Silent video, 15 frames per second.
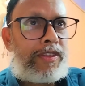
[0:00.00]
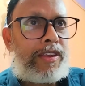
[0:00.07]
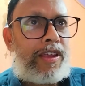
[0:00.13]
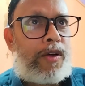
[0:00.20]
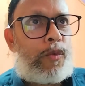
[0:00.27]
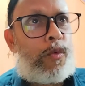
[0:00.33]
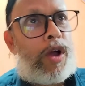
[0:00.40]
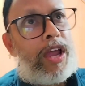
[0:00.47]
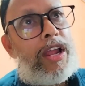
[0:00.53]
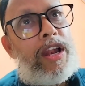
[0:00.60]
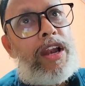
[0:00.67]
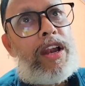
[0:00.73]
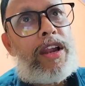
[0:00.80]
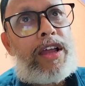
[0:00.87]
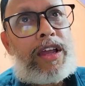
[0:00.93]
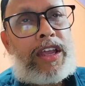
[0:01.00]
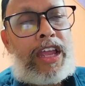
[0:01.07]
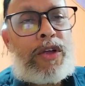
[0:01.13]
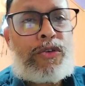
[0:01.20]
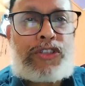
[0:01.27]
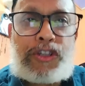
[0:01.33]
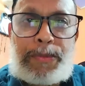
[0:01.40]
while King
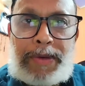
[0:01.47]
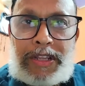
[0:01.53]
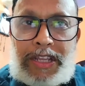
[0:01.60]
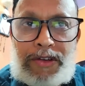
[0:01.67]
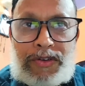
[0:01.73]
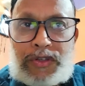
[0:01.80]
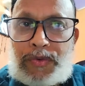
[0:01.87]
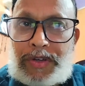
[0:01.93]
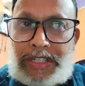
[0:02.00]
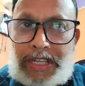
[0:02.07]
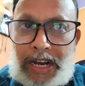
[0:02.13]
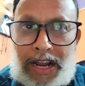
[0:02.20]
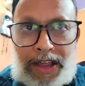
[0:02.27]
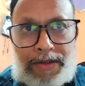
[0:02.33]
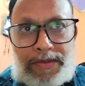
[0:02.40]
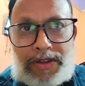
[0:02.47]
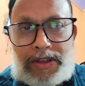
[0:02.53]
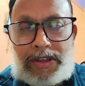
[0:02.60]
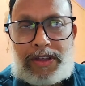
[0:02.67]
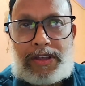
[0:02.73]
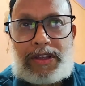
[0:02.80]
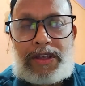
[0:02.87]
Ozymandias was alive,
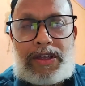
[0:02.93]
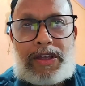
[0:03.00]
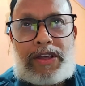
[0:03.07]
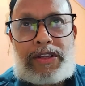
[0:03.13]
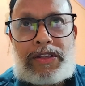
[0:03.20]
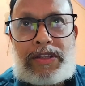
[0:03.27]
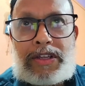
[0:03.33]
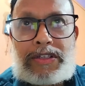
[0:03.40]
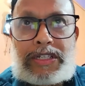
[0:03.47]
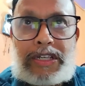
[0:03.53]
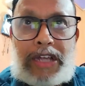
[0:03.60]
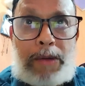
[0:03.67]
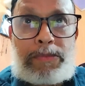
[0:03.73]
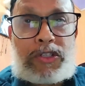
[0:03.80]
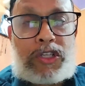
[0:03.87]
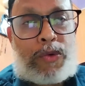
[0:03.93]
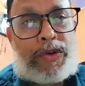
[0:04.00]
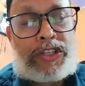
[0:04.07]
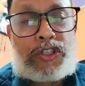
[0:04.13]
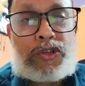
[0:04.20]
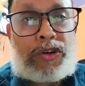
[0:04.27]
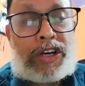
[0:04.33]
the sculpture was
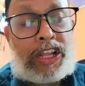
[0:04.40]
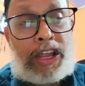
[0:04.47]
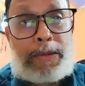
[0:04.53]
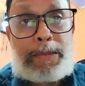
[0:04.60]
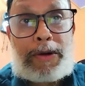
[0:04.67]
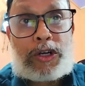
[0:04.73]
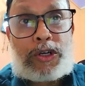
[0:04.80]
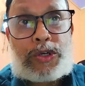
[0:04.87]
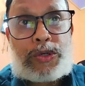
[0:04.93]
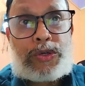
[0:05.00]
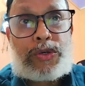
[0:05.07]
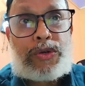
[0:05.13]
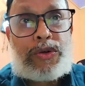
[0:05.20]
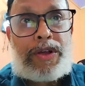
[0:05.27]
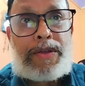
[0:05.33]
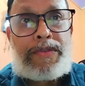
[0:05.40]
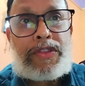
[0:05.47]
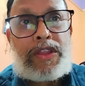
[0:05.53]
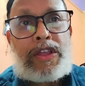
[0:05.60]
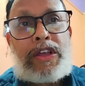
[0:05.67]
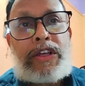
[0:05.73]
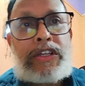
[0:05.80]
not able to
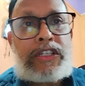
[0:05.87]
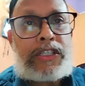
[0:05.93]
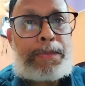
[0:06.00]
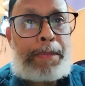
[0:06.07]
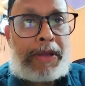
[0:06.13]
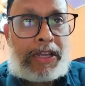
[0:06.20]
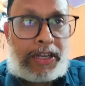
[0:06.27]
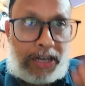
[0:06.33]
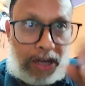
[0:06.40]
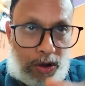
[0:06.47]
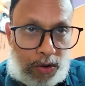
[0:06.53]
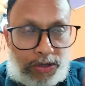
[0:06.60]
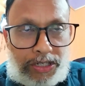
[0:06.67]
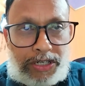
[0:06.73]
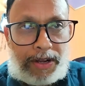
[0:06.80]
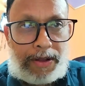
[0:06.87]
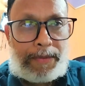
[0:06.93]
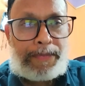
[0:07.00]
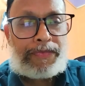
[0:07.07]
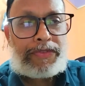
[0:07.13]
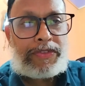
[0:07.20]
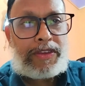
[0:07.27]
speak it out,
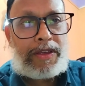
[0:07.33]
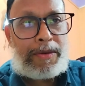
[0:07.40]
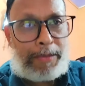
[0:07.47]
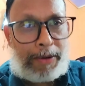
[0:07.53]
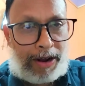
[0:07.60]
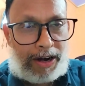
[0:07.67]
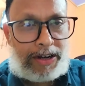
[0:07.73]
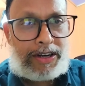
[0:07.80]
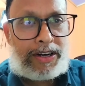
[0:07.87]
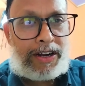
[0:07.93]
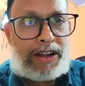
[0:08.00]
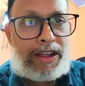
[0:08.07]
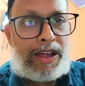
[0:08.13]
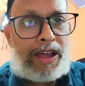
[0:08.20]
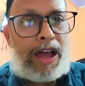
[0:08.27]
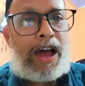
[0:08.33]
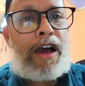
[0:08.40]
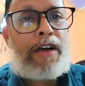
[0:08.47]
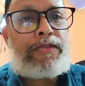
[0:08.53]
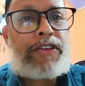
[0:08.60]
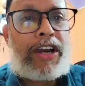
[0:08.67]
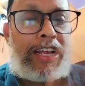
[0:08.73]
but
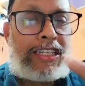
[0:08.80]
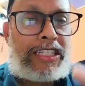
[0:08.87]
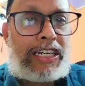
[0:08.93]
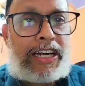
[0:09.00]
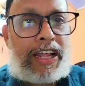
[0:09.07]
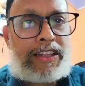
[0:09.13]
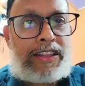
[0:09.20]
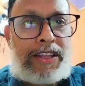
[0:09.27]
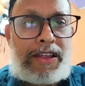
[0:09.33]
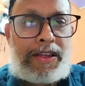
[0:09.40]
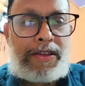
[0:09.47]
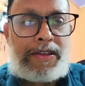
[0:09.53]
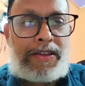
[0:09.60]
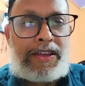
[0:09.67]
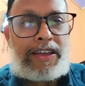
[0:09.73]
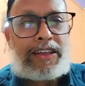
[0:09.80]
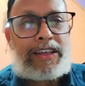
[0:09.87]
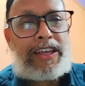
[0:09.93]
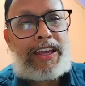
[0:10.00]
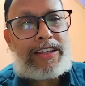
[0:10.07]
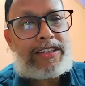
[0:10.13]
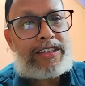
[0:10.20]
after his death, he
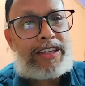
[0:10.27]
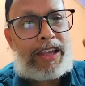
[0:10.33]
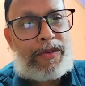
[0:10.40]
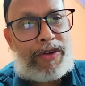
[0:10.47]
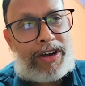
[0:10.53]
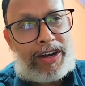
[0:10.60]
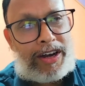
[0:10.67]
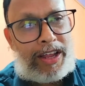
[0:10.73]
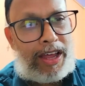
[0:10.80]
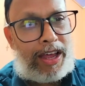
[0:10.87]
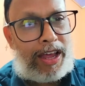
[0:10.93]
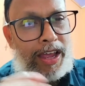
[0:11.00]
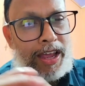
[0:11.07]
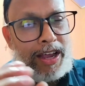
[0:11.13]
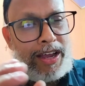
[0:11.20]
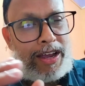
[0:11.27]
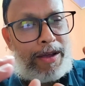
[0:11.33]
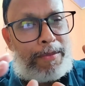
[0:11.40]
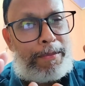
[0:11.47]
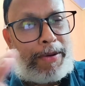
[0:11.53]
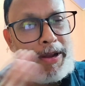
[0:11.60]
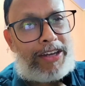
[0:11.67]
has given a
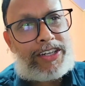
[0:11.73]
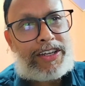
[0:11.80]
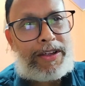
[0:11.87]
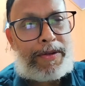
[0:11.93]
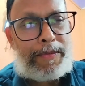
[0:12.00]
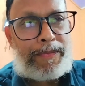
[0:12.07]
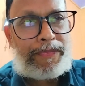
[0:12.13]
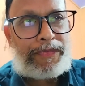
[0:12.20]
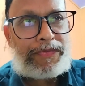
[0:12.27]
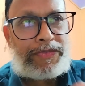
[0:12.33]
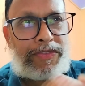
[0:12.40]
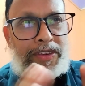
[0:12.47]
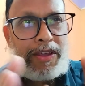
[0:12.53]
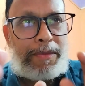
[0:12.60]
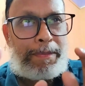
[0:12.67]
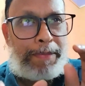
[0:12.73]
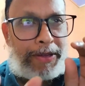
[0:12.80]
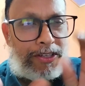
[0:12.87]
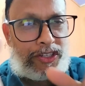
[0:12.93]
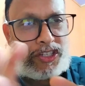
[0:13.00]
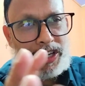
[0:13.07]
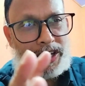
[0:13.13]
complete
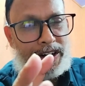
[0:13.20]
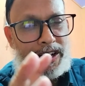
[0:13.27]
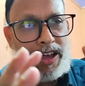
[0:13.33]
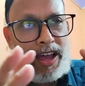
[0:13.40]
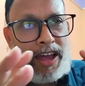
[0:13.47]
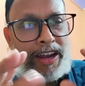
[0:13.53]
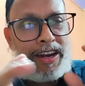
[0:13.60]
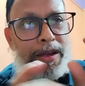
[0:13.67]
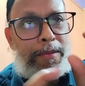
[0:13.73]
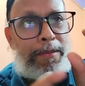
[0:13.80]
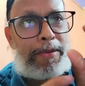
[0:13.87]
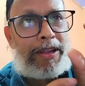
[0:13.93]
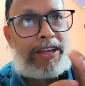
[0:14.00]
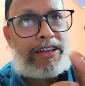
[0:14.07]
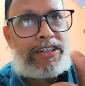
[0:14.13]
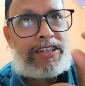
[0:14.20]
picture and complete